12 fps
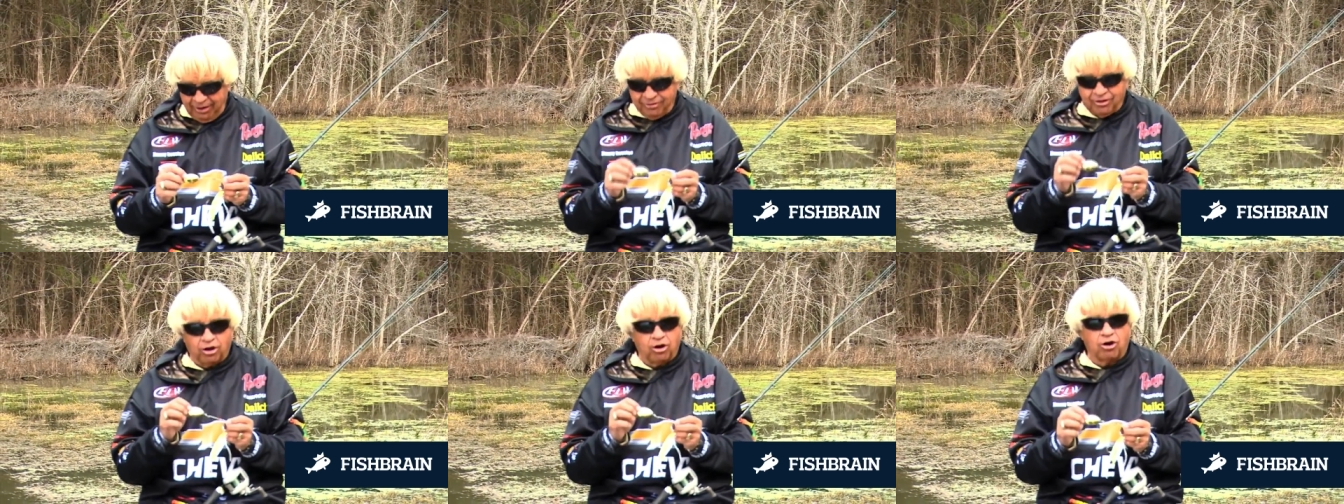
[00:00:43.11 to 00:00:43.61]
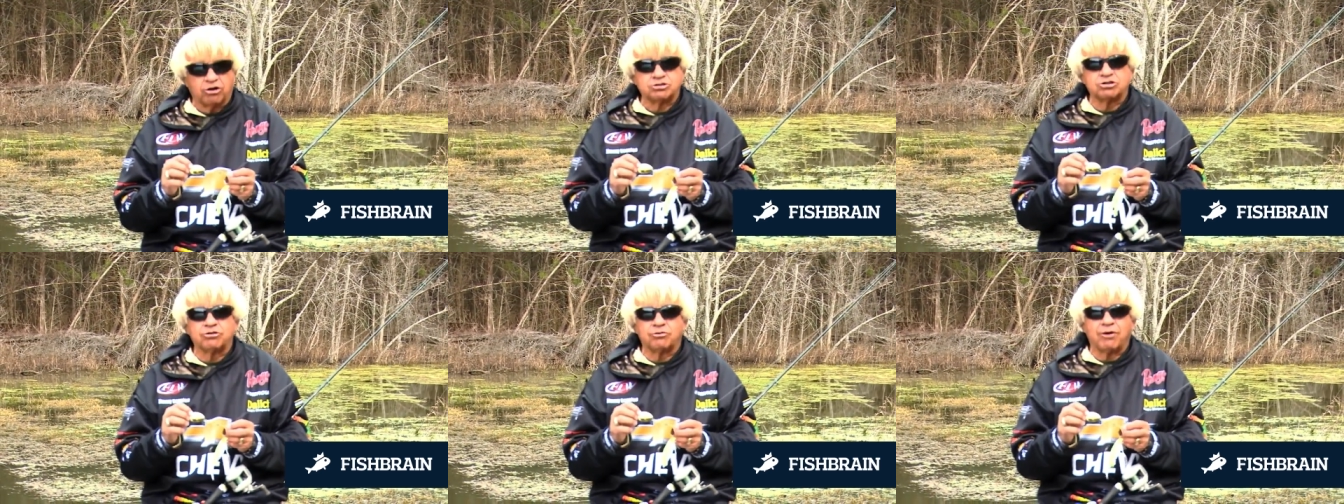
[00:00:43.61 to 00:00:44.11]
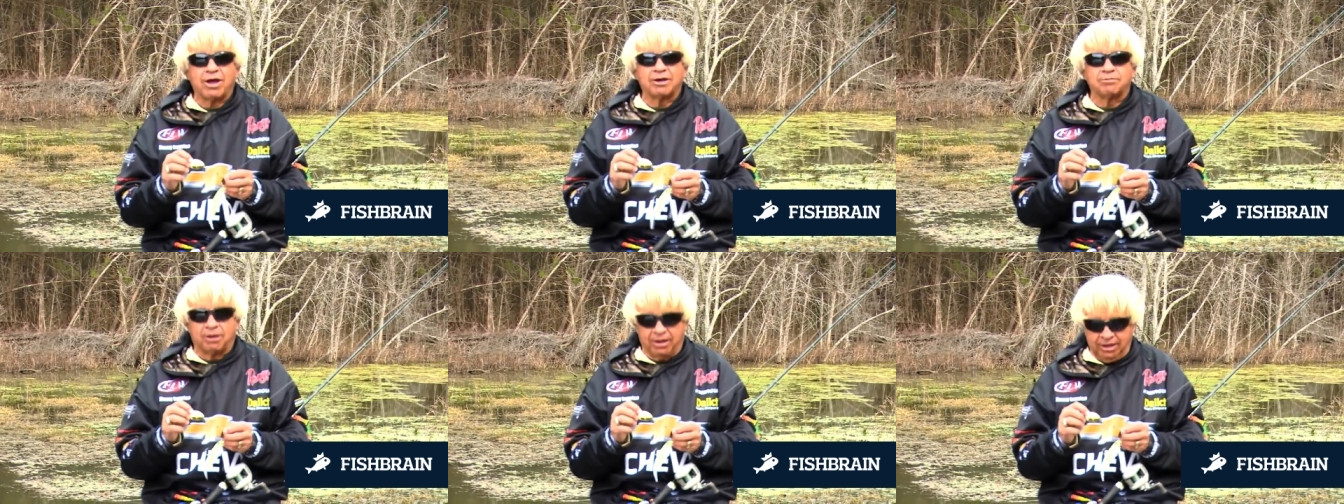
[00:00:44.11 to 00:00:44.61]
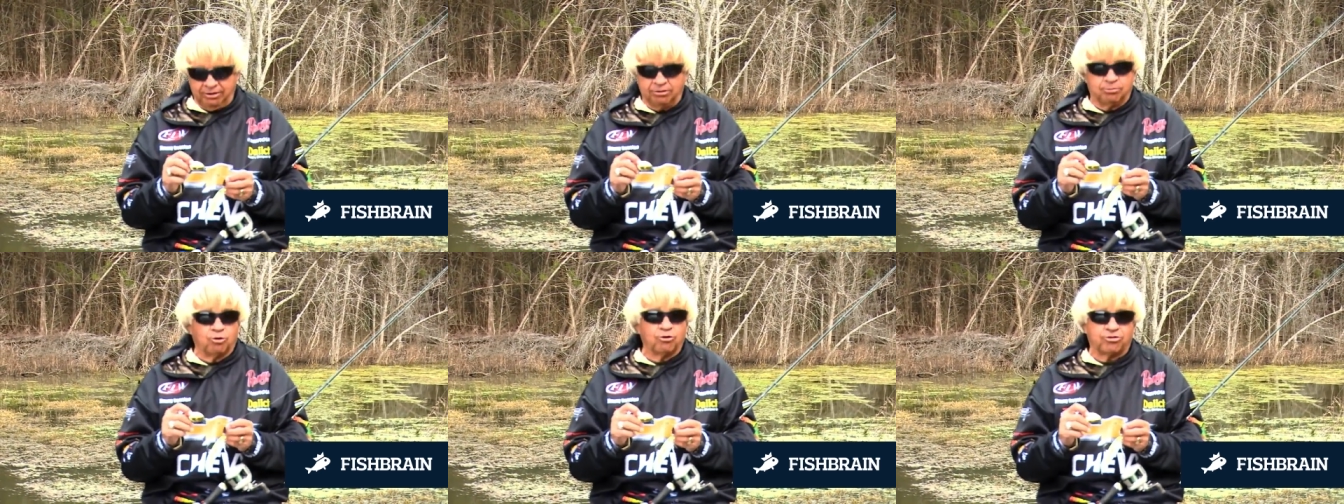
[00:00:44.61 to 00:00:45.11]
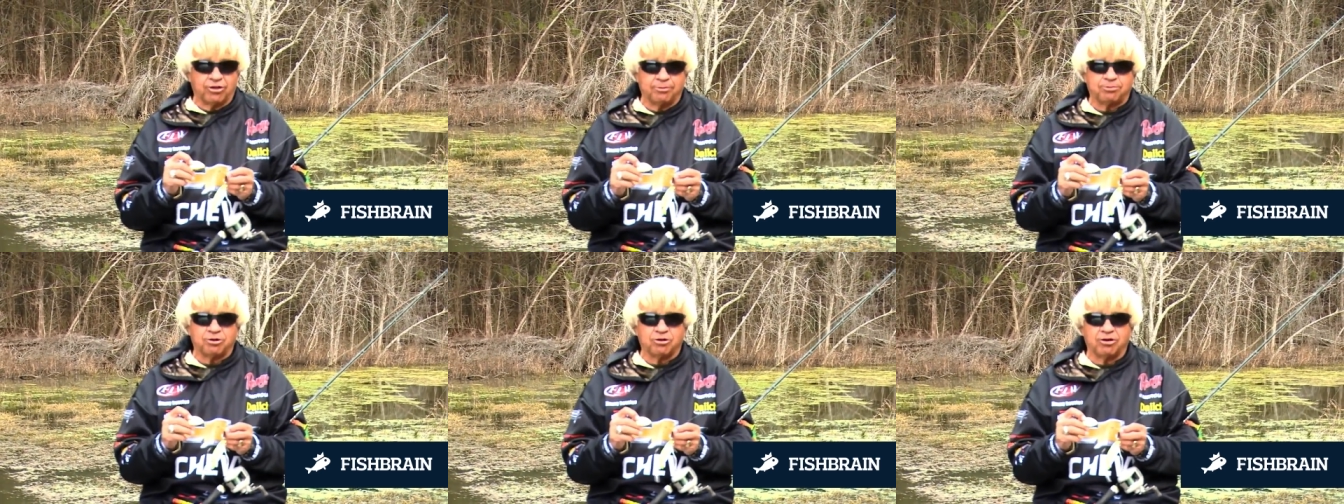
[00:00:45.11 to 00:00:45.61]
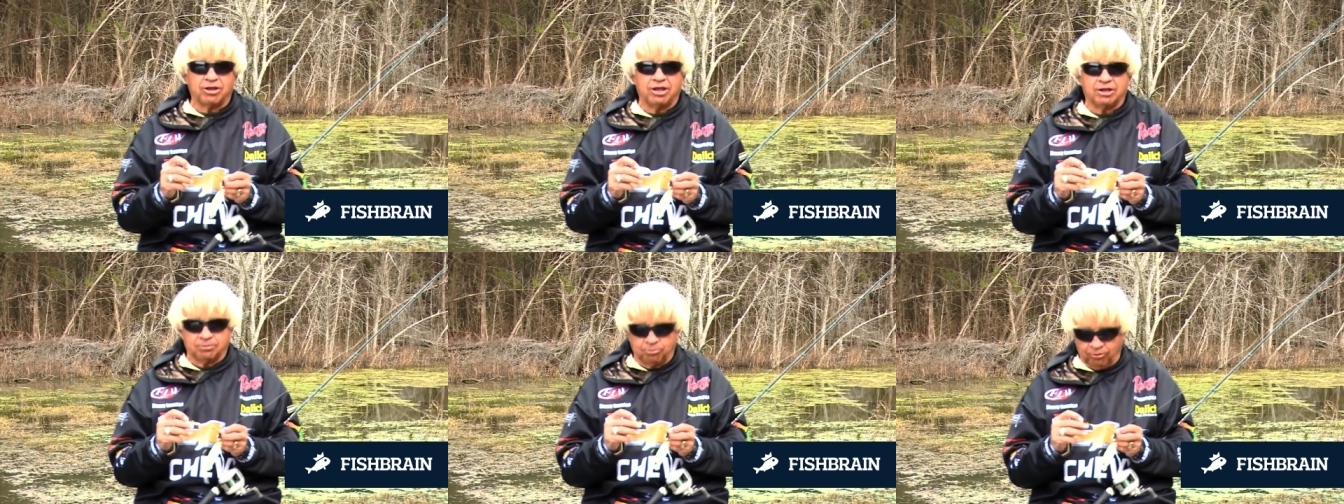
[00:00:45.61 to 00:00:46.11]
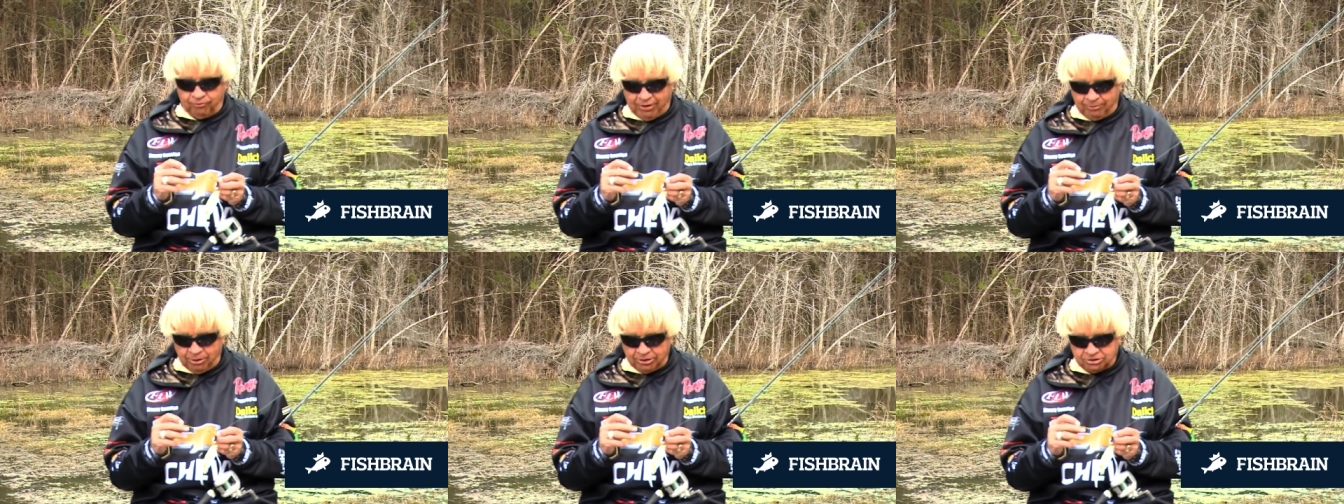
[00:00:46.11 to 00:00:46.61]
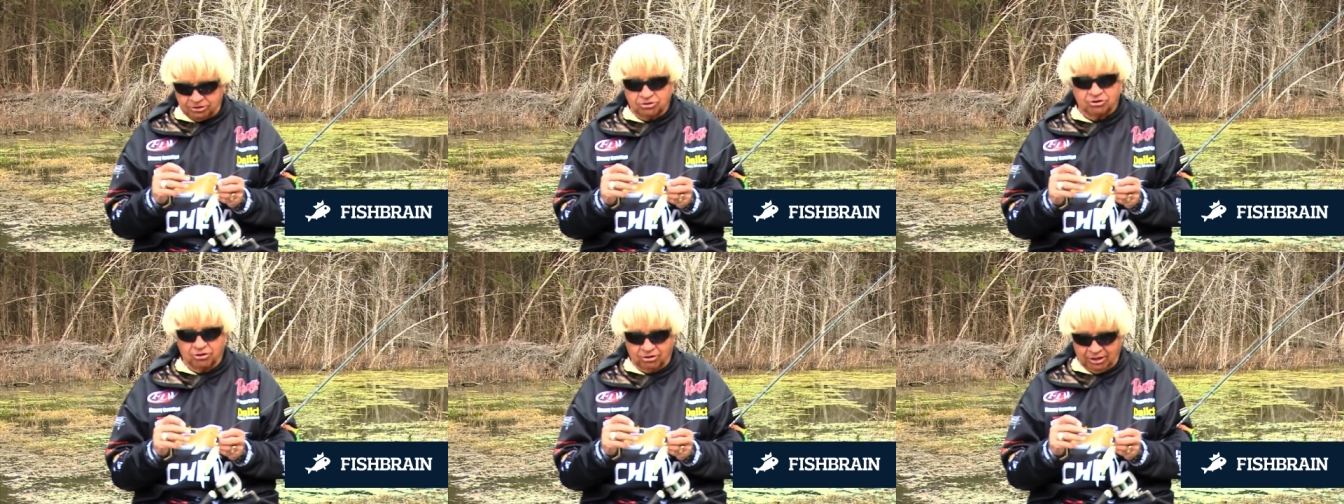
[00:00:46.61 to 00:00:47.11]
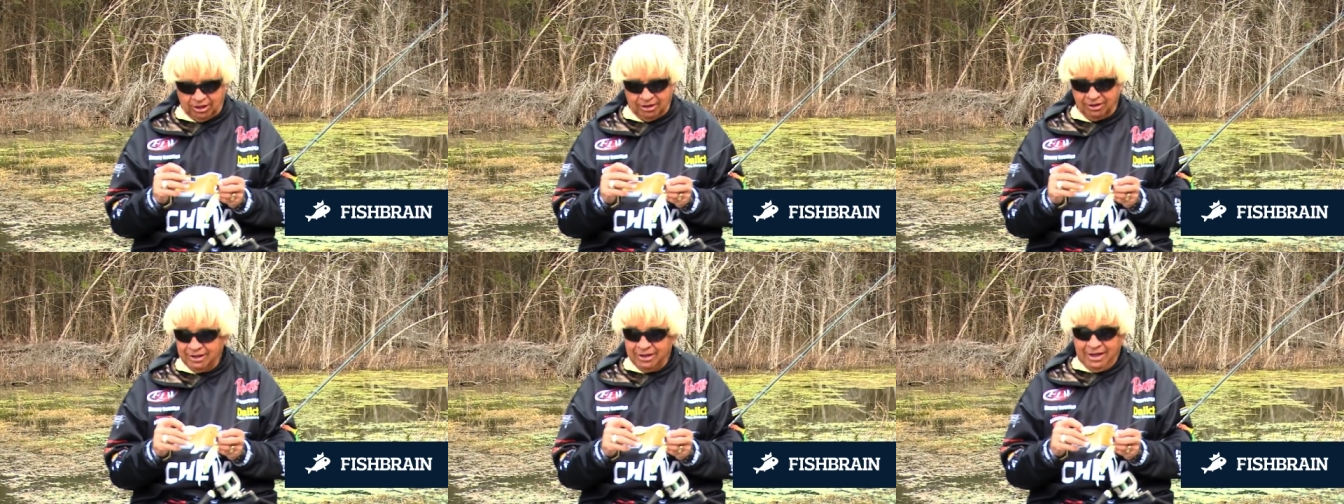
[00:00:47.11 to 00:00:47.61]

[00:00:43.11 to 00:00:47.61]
The larger the round blade, the more thump you're going to get, the more vibration you're going to get.